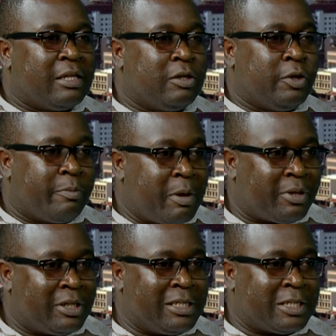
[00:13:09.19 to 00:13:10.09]
you
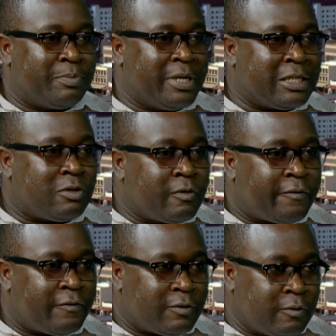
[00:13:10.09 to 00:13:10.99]
remember the TSP
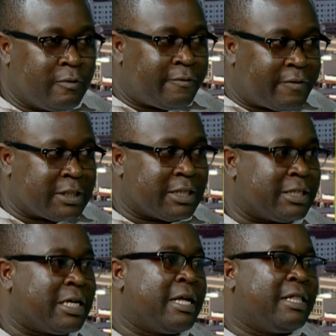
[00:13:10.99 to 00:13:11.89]
had two phases.